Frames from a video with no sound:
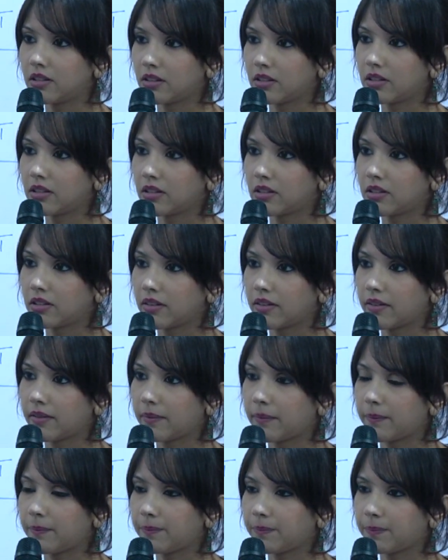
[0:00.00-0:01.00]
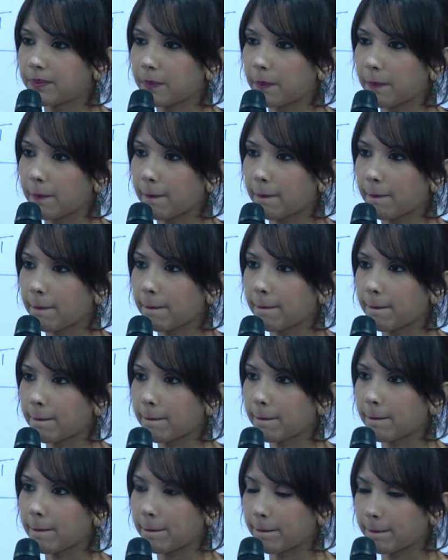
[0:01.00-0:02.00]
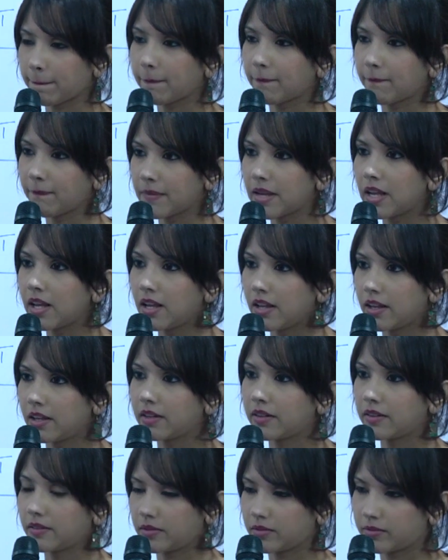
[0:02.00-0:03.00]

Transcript: [no speech]